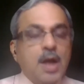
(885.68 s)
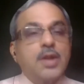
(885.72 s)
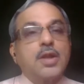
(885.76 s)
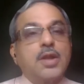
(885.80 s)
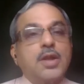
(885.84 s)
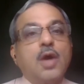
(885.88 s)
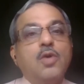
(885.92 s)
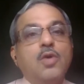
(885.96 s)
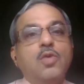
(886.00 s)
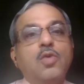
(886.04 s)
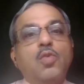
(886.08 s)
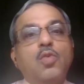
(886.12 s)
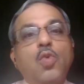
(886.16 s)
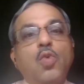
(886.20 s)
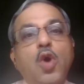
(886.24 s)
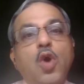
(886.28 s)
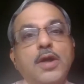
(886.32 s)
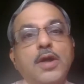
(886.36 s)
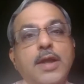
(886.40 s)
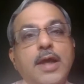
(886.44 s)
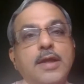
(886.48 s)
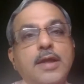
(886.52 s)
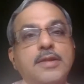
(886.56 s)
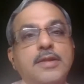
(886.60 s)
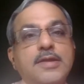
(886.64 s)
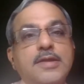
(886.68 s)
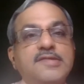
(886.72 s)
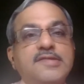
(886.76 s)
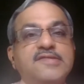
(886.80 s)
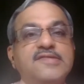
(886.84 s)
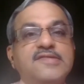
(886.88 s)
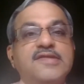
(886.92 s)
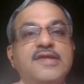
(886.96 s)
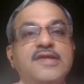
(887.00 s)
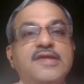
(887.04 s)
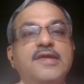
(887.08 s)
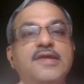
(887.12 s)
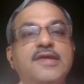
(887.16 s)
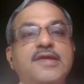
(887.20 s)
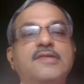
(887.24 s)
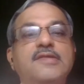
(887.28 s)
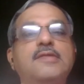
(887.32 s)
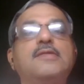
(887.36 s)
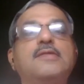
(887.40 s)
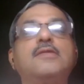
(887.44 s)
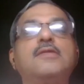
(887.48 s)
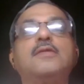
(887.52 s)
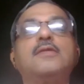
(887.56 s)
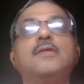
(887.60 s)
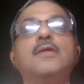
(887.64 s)
Now, what are these
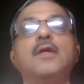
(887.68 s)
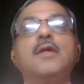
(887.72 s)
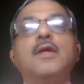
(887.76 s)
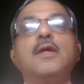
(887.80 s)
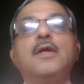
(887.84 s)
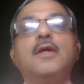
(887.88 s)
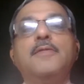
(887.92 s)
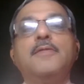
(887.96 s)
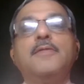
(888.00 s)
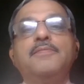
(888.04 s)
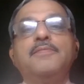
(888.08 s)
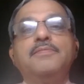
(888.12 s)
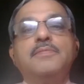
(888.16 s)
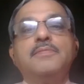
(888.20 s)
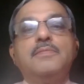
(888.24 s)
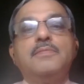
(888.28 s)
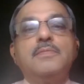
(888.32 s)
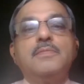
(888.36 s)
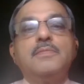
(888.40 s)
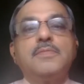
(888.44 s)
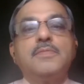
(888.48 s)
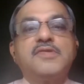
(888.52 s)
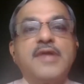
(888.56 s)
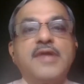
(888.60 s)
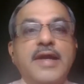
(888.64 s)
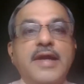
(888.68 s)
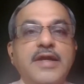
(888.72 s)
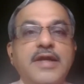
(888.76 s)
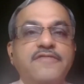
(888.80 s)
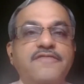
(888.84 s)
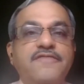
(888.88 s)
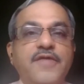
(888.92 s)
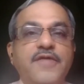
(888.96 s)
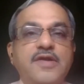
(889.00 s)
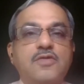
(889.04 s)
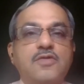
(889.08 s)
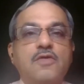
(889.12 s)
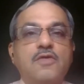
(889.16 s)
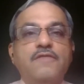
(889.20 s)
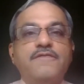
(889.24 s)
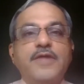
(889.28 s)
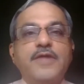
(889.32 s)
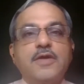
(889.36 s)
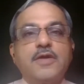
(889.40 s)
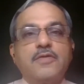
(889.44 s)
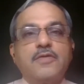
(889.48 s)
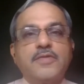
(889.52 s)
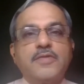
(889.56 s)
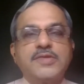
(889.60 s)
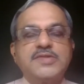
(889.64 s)
serious side effects of
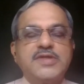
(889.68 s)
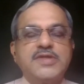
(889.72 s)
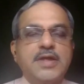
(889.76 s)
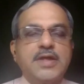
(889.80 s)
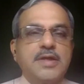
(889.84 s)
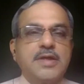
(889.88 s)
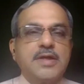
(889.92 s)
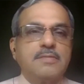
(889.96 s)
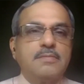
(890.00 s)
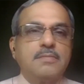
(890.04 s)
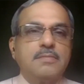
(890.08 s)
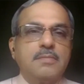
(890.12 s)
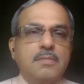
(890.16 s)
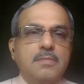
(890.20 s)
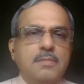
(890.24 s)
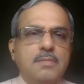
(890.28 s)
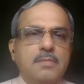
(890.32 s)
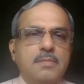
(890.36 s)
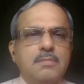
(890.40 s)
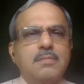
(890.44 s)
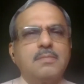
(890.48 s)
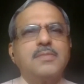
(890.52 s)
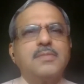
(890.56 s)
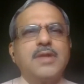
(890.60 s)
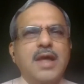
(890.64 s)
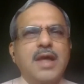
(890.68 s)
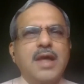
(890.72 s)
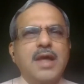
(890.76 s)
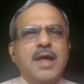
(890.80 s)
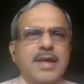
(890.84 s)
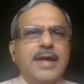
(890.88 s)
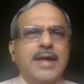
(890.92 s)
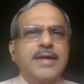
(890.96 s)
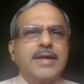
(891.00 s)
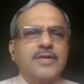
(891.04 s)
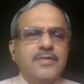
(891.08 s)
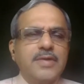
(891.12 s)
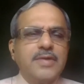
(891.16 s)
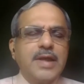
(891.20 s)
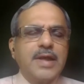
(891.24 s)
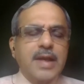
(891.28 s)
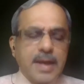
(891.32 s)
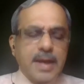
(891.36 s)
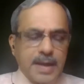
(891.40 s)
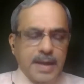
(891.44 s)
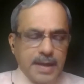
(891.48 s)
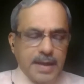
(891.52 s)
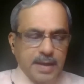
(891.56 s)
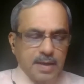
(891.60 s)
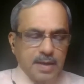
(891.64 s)
atorvastatin? They are relatively
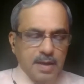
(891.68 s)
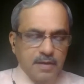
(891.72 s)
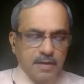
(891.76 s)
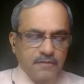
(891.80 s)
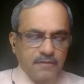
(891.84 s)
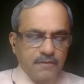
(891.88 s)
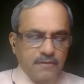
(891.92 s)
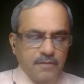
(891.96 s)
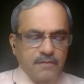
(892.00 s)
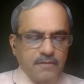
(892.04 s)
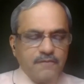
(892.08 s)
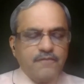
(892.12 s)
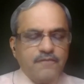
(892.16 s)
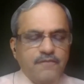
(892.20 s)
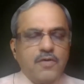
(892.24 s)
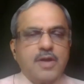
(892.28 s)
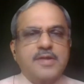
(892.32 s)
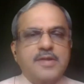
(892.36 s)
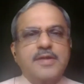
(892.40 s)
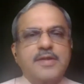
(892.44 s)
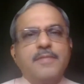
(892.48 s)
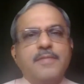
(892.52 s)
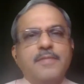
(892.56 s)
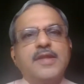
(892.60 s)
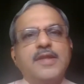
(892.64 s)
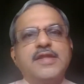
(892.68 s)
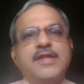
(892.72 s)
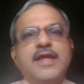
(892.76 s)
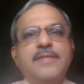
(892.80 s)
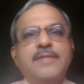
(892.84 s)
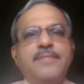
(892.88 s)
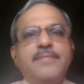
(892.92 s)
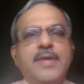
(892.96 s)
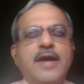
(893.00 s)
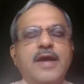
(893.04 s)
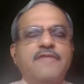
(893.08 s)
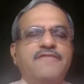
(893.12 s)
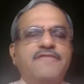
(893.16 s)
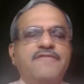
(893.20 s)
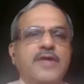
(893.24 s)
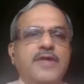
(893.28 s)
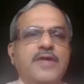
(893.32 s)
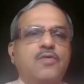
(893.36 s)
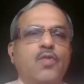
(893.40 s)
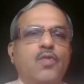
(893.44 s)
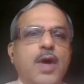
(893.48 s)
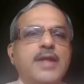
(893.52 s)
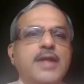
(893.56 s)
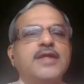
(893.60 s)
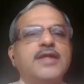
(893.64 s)
rare. For example, they may
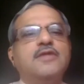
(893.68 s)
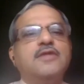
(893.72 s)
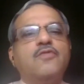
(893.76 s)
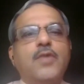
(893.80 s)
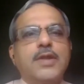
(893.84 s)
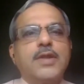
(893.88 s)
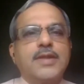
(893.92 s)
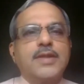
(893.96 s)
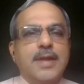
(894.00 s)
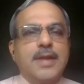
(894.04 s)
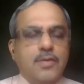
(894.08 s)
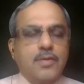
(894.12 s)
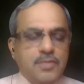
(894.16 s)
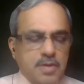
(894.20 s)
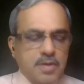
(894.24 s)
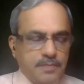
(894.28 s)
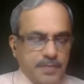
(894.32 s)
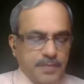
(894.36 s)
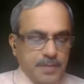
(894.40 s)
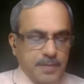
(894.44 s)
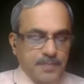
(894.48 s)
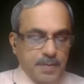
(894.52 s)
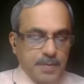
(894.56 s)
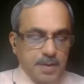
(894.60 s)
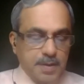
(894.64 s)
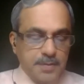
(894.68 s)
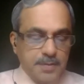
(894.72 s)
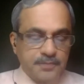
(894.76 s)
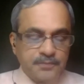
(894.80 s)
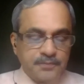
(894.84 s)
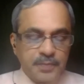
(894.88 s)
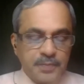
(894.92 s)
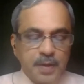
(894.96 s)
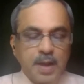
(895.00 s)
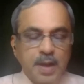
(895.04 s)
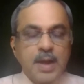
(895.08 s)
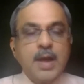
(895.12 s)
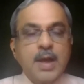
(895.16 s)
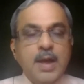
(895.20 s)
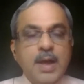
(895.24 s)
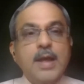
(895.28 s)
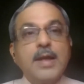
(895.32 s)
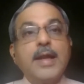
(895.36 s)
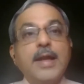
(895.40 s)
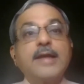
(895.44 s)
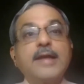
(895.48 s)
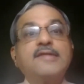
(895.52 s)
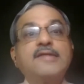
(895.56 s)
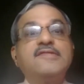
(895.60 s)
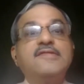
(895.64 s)
affect 1 in 1,000 people.
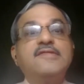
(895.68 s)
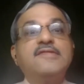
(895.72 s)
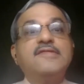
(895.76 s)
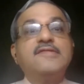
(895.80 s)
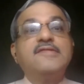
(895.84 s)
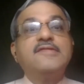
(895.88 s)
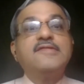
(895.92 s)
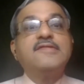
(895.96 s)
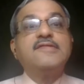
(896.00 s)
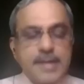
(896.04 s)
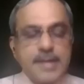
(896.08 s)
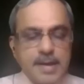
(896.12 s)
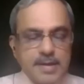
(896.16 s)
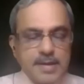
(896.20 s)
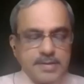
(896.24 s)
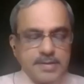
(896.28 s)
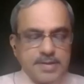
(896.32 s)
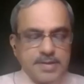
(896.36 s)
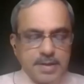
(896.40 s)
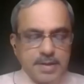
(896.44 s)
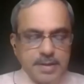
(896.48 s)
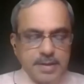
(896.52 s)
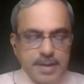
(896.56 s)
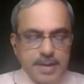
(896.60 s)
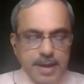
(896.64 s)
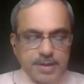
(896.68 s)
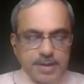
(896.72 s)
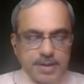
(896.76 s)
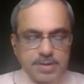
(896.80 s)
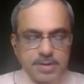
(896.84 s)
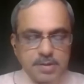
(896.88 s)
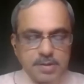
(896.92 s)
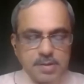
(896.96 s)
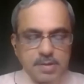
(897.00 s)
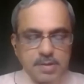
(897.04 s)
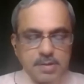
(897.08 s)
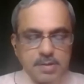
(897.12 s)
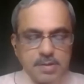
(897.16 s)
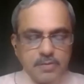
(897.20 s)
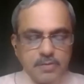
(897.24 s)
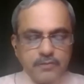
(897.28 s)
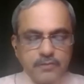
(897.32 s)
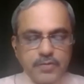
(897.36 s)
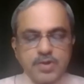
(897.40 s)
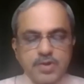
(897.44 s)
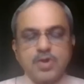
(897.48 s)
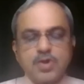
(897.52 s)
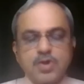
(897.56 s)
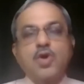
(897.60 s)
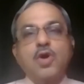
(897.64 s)
Like serious allergic reactions,
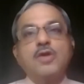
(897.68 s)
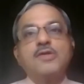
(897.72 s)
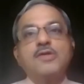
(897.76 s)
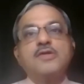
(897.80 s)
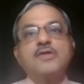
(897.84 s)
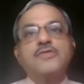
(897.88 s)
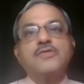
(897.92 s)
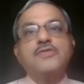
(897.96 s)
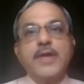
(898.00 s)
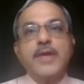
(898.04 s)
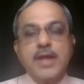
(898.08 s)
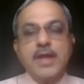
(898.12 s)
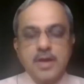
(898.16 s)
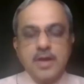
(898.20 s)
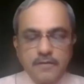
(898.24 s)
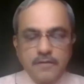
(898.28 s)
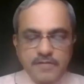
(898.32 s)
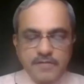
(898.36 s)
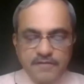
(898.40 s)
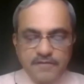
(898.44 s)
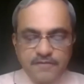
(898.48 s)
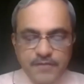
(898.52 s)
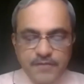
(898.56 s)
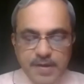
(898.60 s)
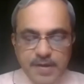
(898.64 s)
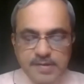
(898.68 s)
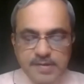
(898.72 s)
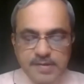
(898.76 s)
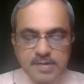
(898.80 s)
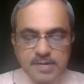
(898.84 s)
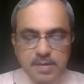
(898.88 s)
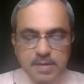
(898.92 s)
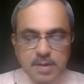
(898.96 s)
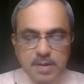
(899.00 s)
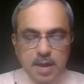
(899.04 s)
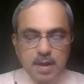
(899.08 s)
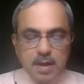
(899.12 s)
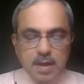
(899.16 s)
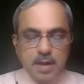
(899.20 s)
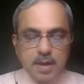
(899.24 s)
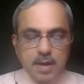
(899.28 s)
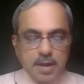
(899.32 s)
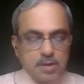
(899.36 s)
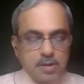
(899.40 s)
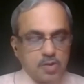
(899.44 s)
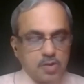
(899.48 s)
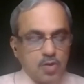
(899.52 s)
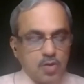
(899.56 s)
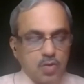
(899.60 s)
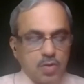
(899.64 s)
which cause swelling of the face, tongue,
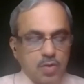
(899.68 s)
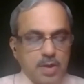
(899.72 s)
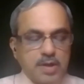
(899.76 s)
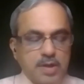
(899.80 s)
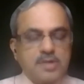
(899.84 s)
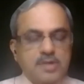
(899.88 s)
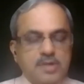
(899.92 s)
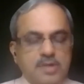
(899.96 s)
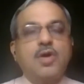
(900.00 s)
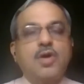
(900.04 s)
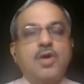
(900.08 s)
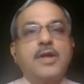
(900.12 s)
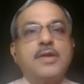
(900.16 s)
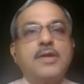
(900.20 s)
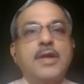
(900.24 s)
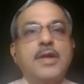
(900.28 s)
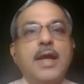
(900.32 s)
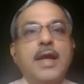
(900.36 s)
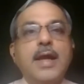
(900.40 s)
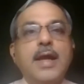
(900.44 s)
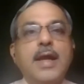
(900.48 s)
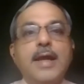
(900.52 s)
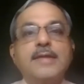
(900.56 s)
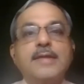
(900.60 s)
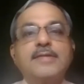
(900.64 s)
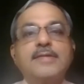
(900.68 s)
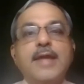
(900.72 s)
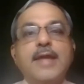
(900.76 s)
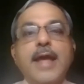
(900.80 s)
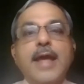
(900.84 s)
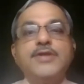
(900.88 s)
and throat. It's called as